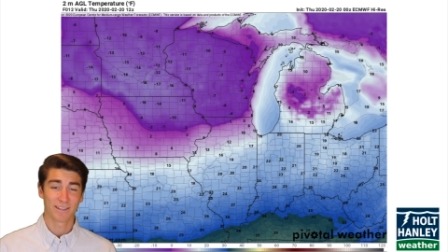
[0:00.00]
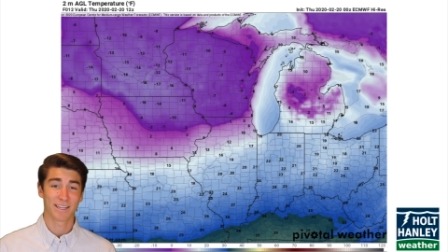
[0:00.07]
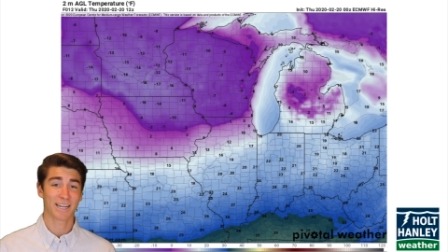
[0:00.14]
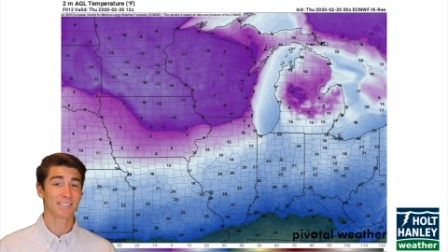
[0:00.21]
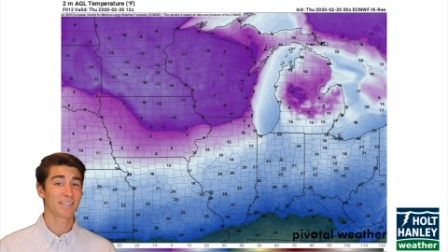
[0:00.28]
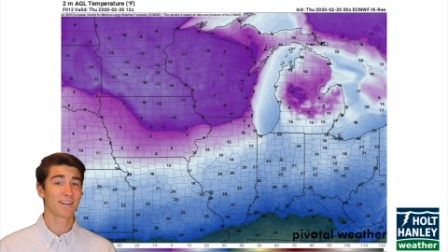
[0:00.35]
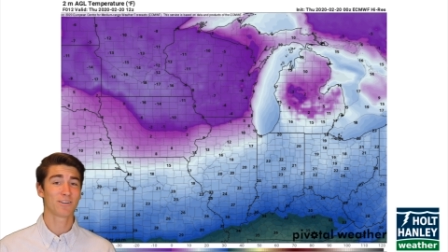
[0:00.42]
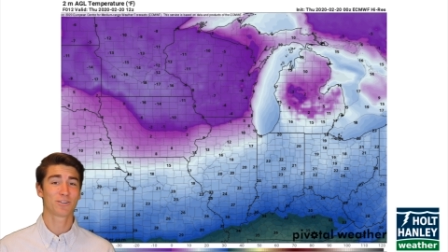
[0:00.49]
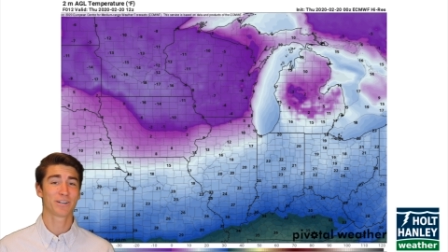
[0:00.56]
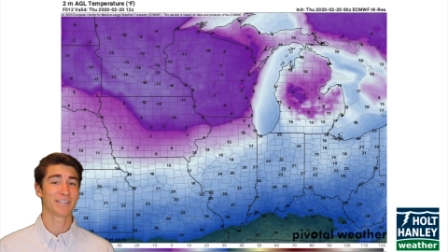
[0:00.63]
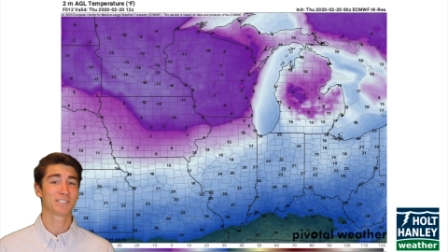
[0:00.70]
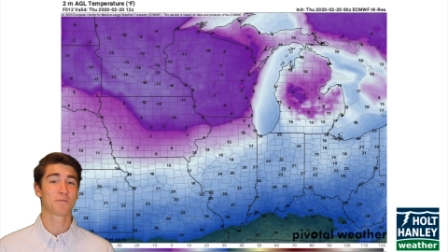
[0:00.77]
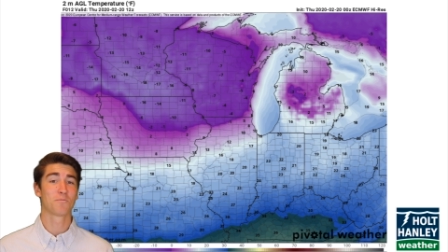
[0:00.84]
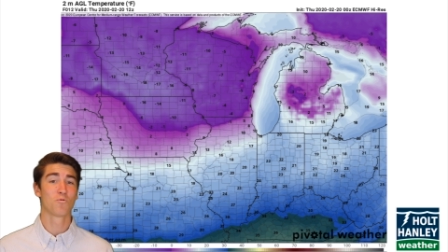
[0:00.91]
That's gonna
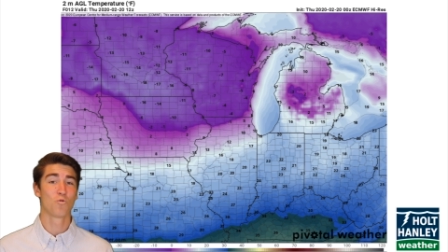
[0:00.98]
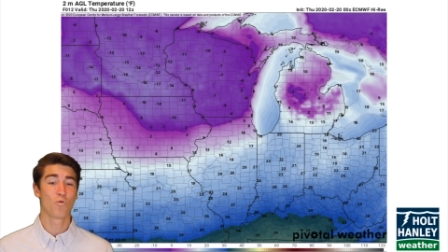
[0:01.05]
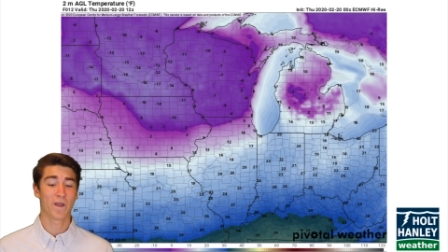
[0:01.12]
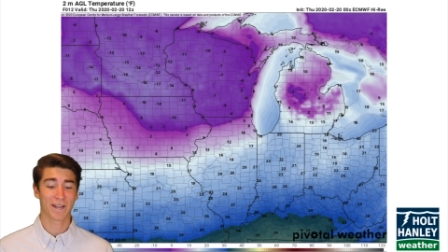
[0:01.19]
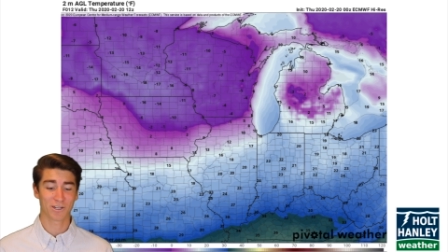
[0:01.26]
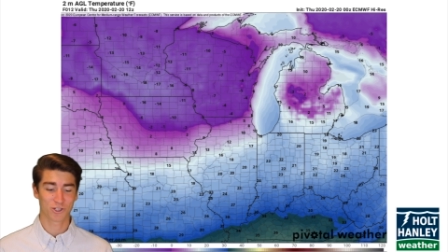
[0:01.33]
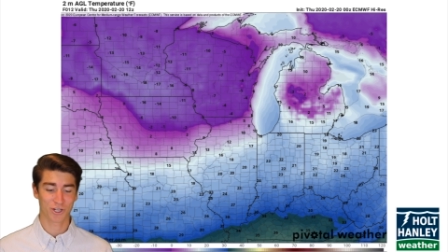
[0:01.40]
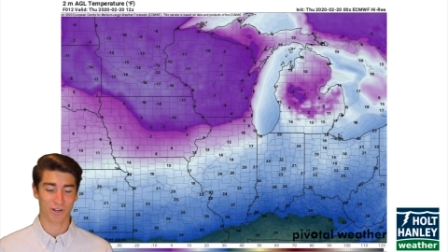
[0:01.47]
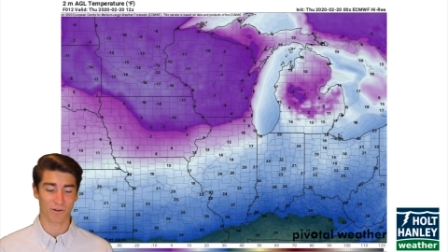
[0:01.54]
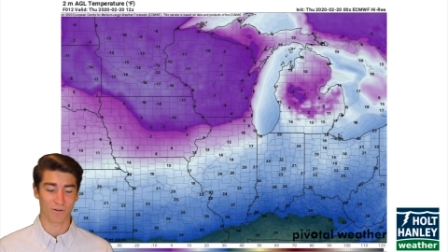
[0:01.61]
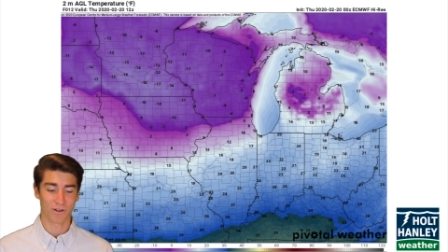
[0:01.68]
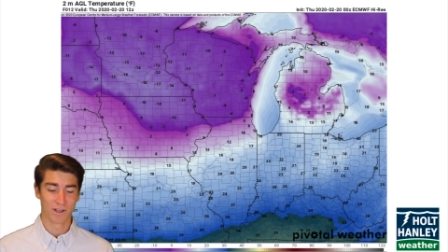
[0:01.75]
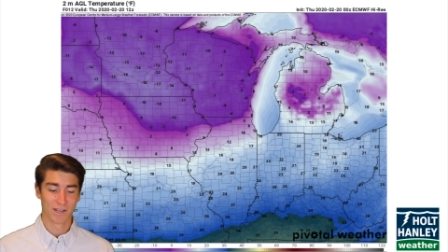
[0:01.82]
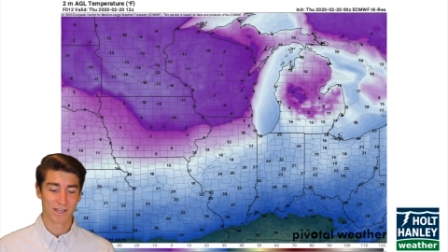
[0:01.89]
create some wind
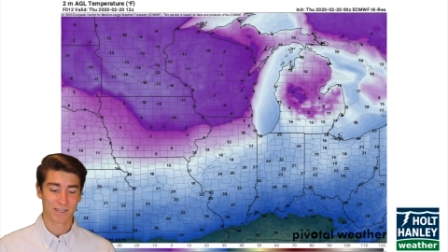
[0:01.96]
chill.